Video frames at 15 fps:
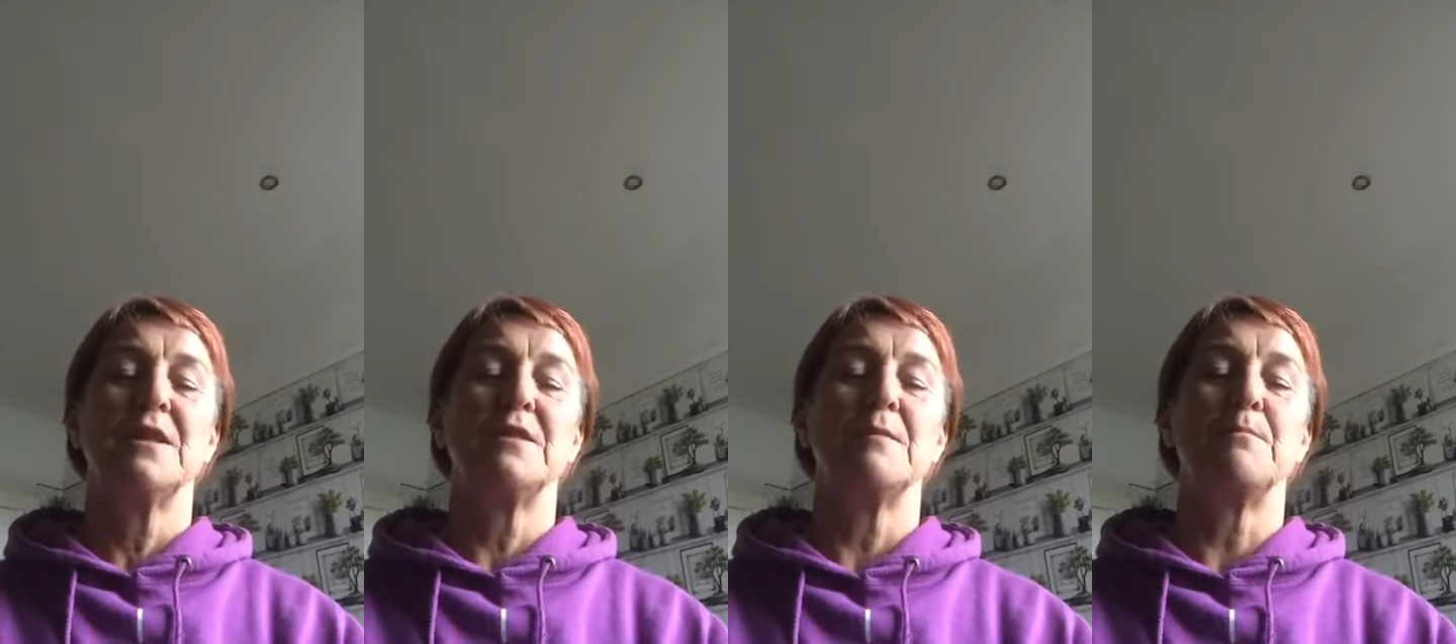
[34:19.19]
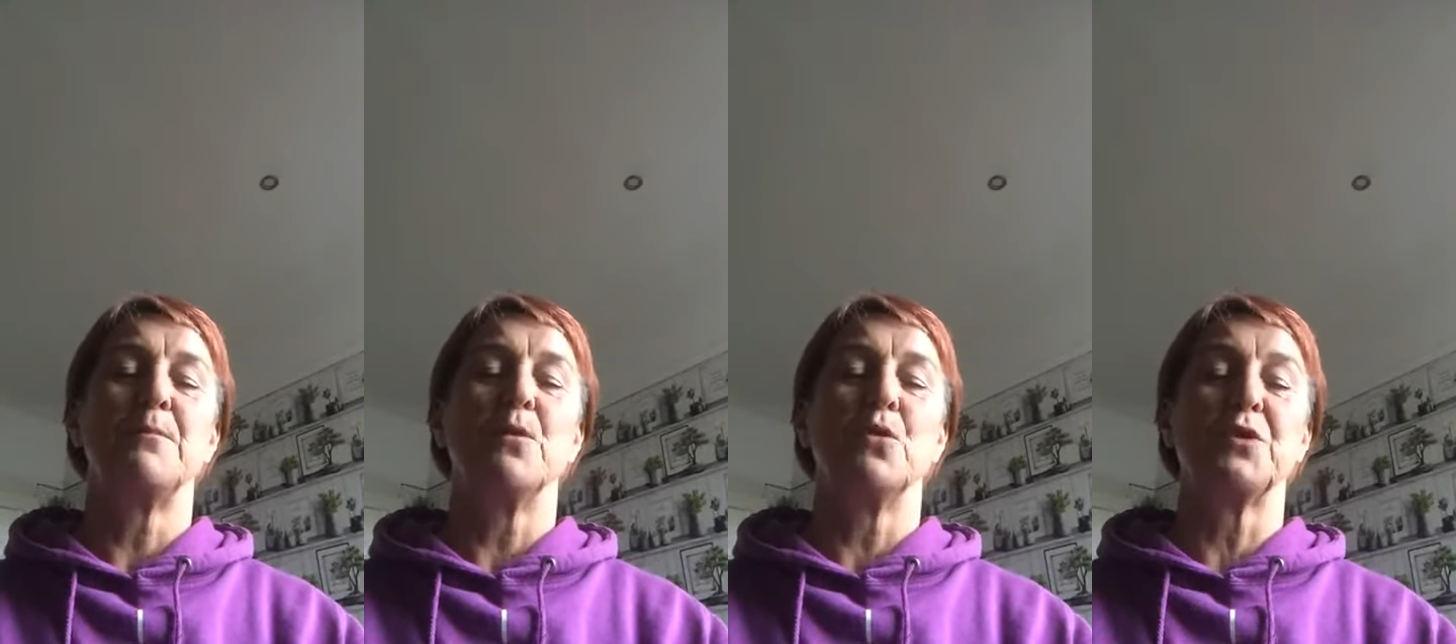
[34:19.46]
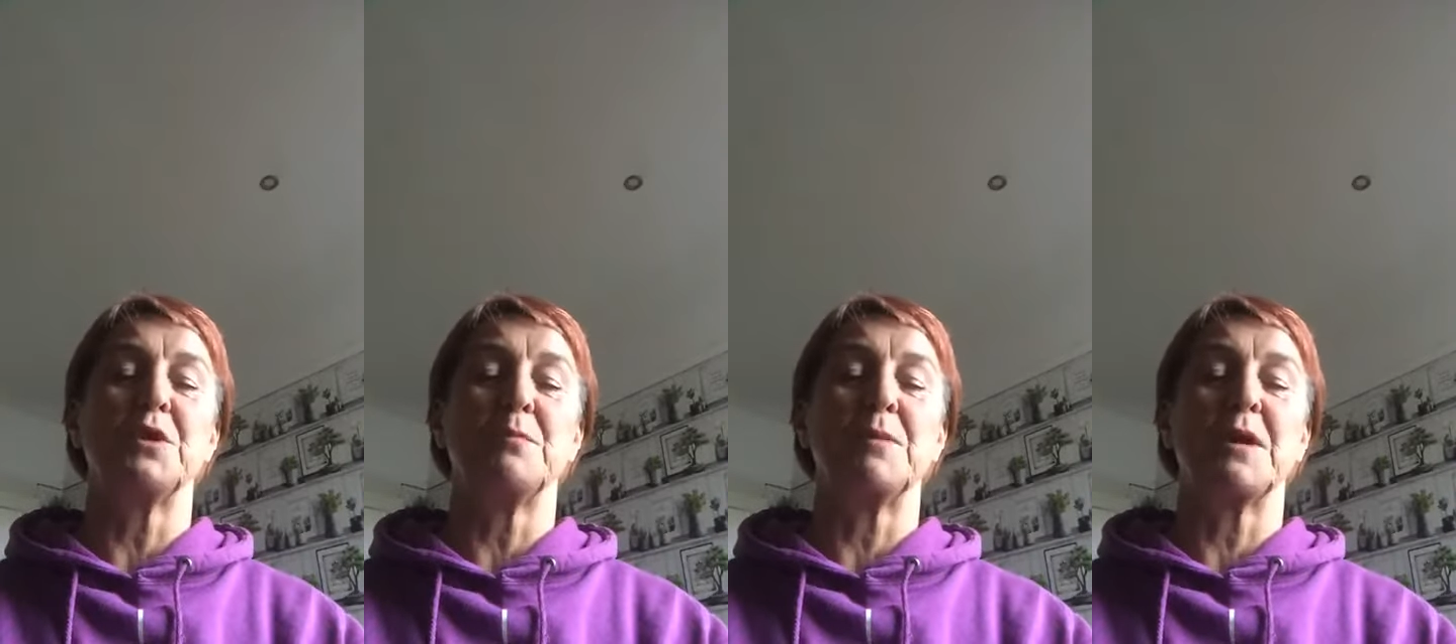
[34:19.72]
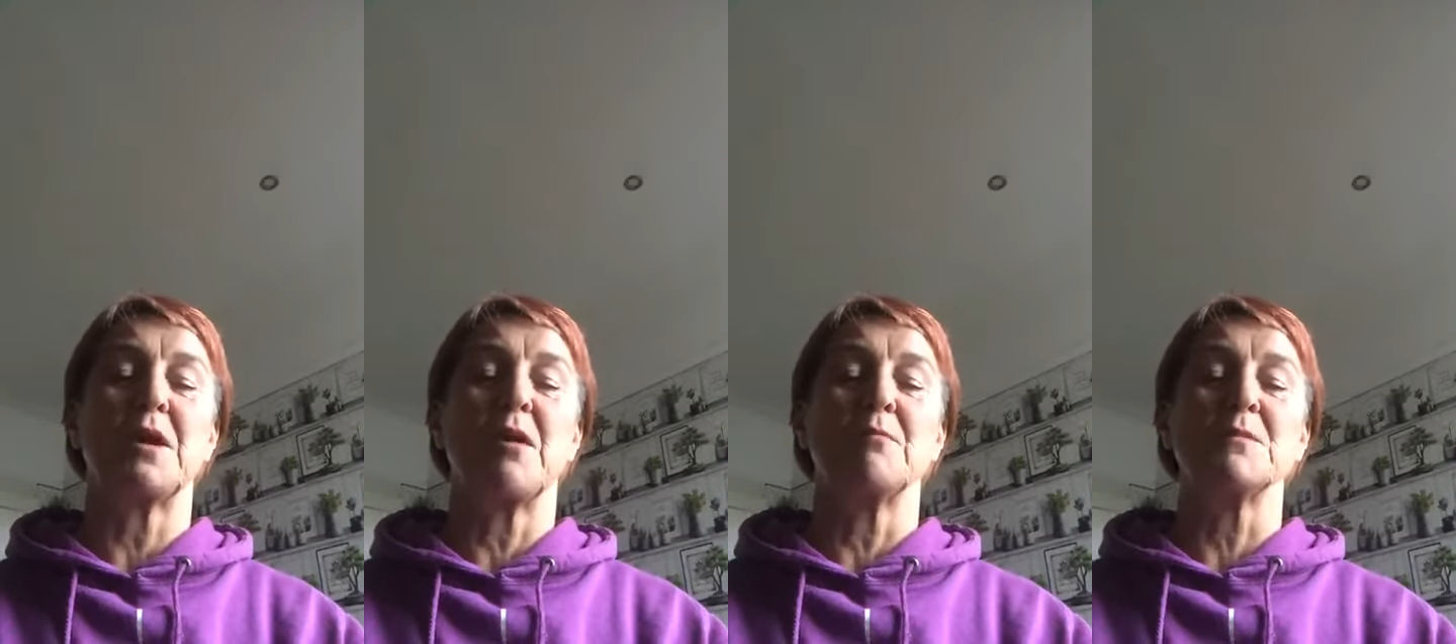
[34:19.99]
The body
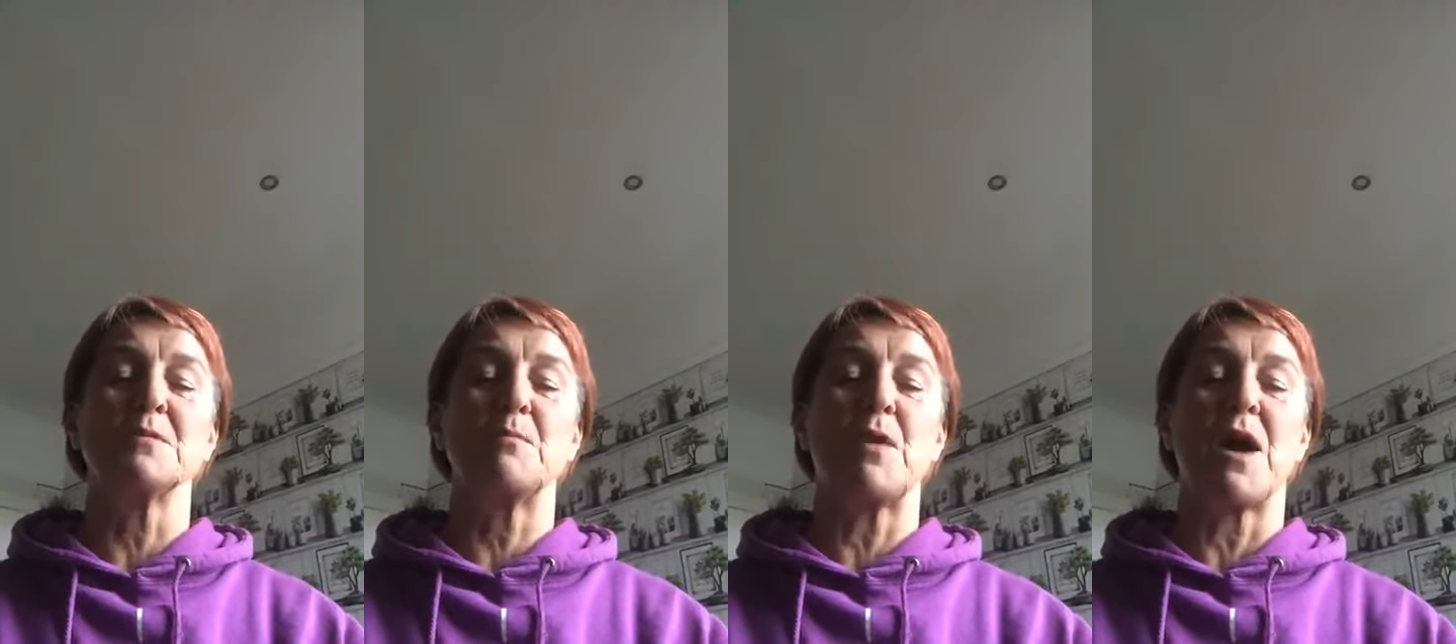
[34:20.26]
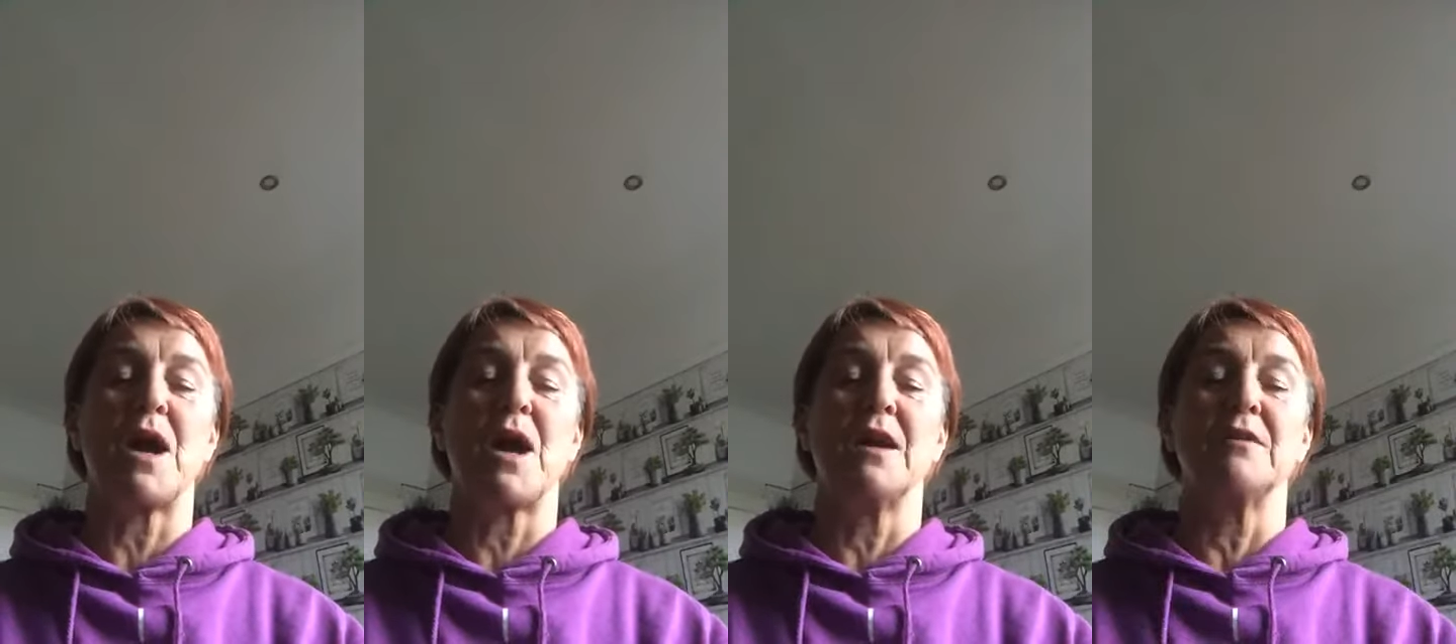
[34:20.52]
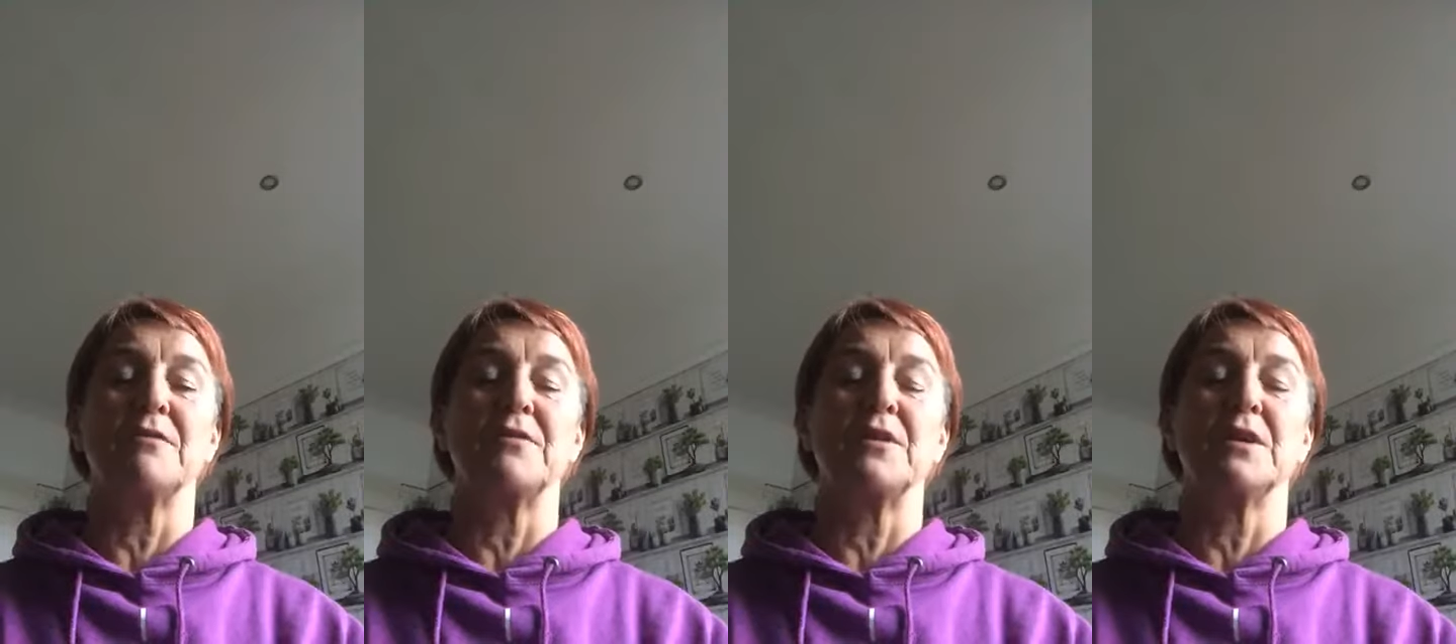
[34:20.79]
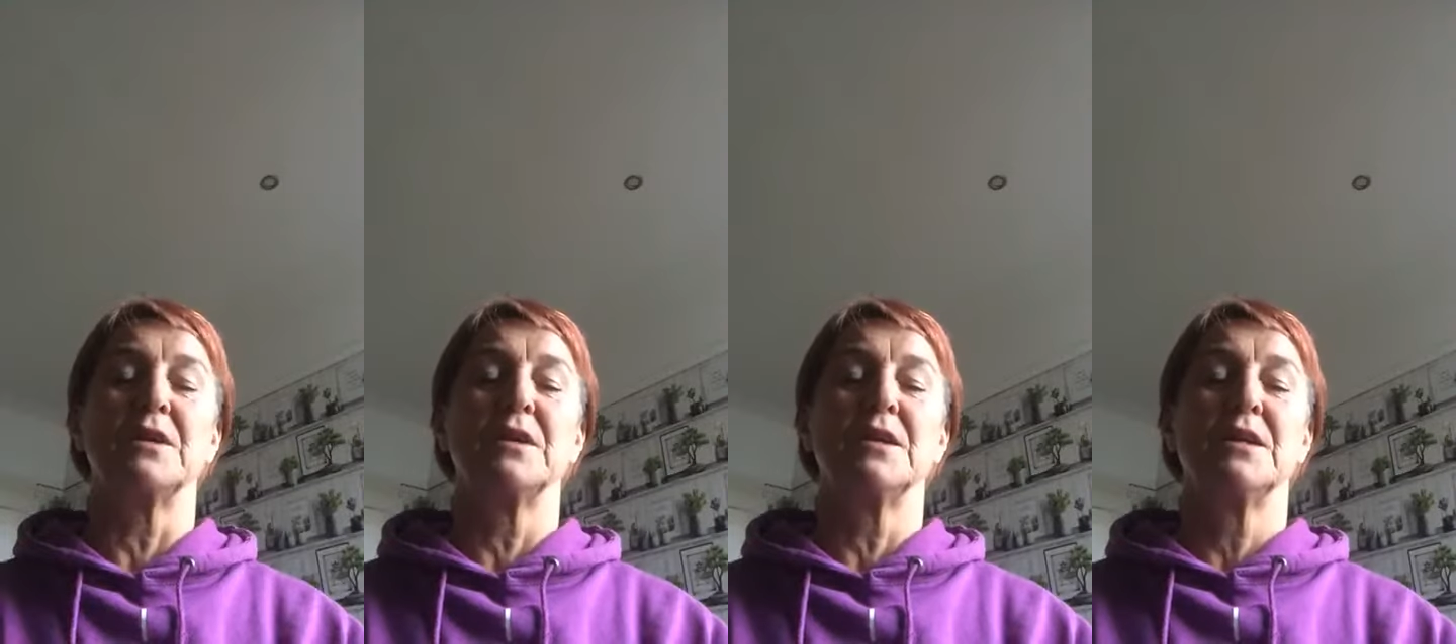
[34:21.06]
becomes part of the